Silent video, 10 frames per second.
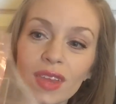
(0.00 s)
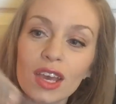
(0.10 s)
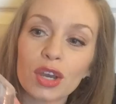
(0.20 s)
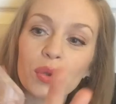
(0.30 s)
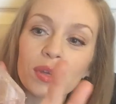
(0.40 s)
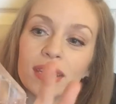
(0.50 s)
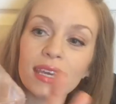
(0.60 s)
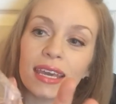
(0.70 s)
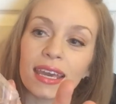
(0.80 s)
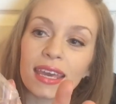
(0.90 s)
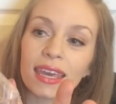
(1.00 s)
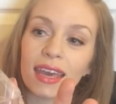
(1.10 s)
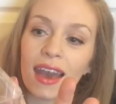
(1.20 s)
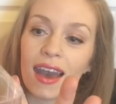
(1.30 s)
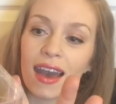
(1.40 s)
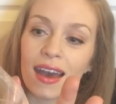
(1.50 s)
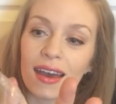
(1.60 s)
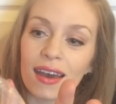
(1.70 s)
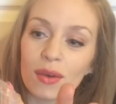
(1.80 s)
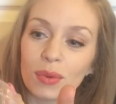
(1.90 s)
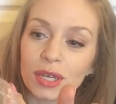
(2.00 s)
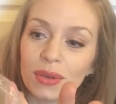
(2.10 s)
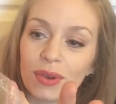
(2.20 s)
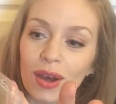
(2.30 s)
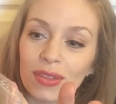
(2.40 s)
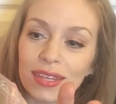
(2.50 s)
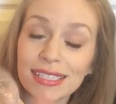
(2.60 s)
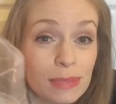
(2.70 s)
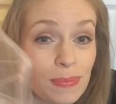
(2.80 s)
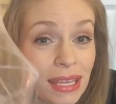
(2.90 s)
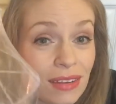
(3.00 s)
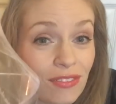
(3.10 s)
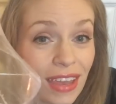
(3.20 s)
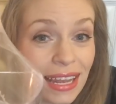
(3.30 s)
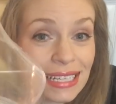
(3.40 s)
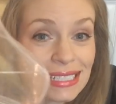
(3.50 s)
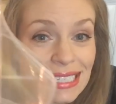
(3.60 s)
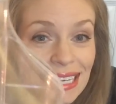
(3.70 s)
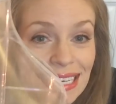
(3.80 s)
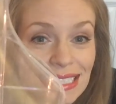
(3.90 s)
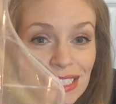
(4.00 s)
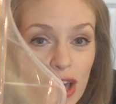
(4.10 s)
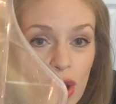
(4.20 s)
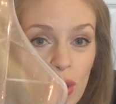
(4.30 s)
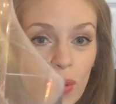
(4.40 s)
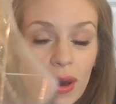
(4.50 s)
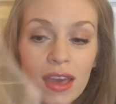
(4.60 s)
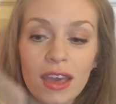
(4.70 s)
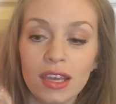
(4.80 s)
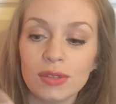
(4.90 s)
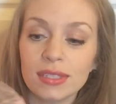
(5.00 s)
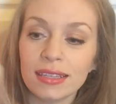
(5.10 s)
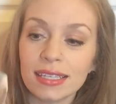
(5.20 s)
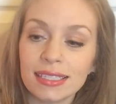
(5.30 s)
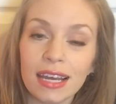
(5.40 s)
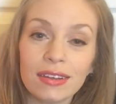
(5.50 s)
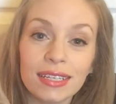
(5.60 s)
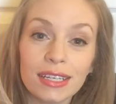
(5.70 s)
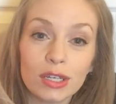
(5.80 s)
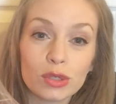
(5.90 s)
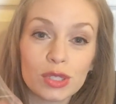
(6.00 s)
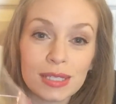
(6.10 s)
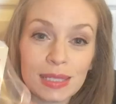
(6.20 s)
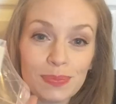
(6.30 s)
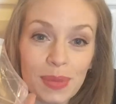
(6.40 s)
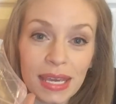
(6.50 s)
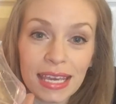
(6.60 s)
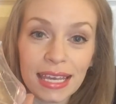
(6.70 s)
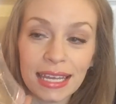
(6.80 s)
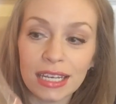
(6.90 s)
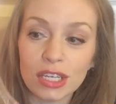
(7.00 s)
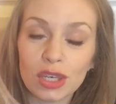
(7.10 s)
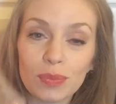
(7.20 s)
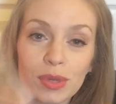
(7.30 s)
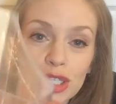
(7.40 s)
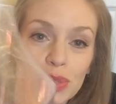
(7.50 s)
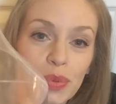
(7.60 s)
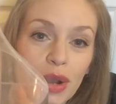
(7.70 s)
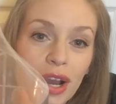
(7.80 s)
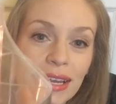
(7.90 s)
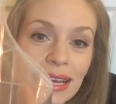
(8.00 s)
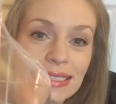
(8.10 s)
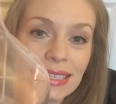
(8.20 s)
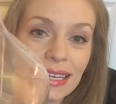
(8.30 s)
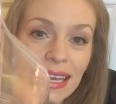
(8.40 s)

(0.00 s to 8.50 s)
acrylic, uh, what do you call this, spin vanity. So you sit this down and it'll spin and you can put your products in